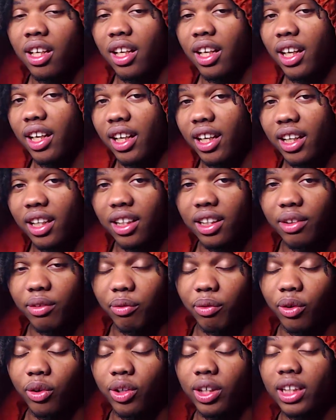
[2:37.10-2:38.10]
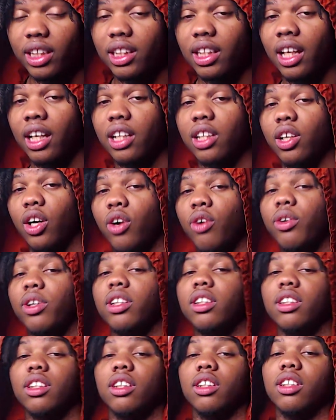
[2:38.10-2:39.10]
And we'll get that
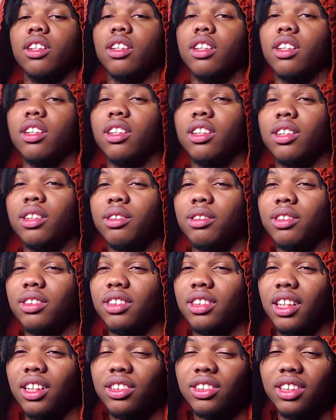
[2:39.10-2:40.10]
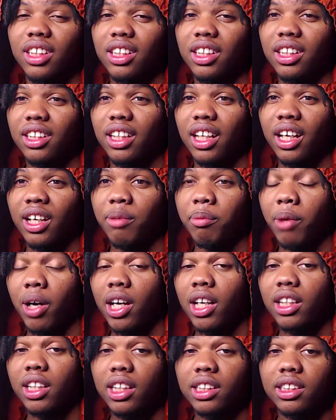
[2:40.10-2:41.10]
going. Uh, and outside of that,
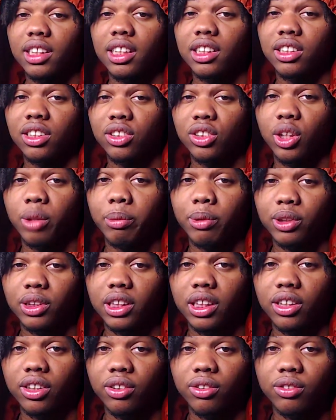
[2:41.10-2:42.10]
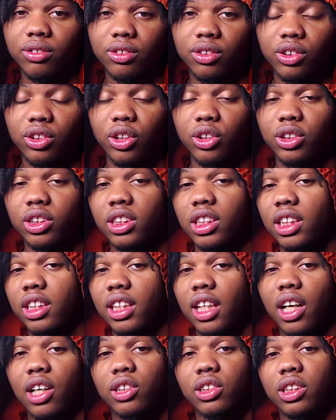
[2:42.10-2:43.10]
monetization's almost here. You know, just a
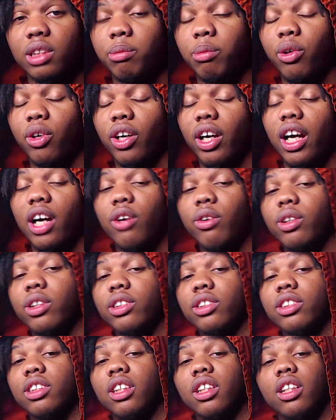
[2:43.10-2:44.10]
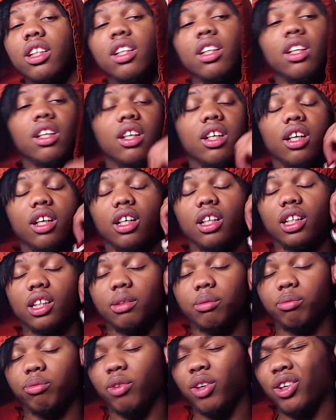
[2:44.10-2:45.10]
thousand more hours.
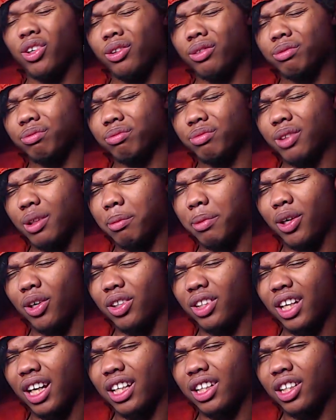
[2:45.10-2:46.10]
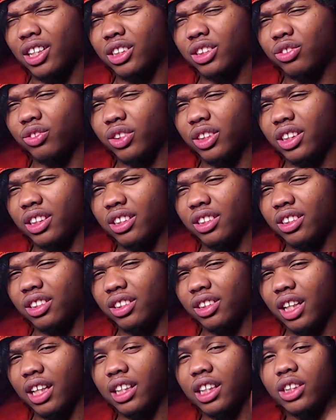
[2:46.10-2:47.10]
Um, well, about
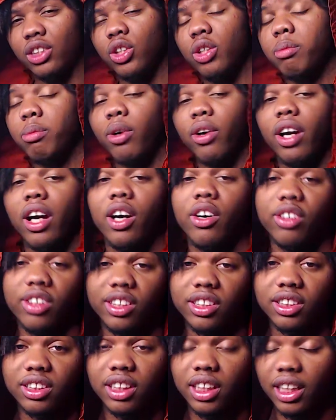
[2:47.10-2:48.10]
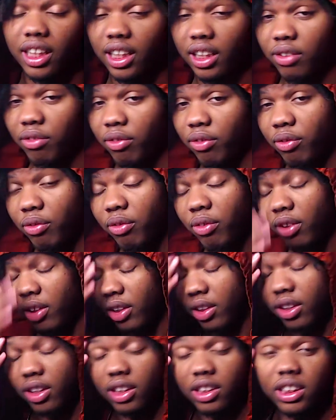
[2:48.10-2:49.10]
992 more hours, and
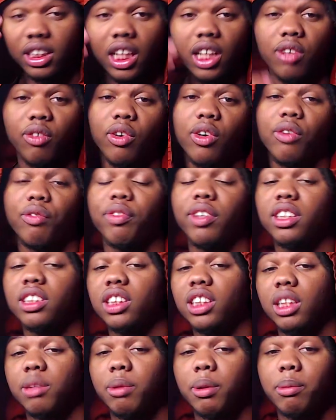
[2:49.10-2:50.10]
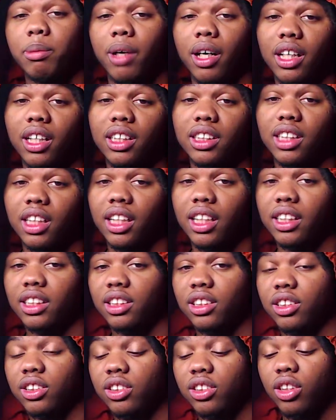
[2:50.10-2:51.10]
the channel will officially be
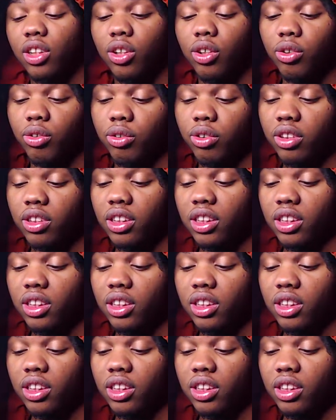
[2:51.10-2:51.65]
monetized. So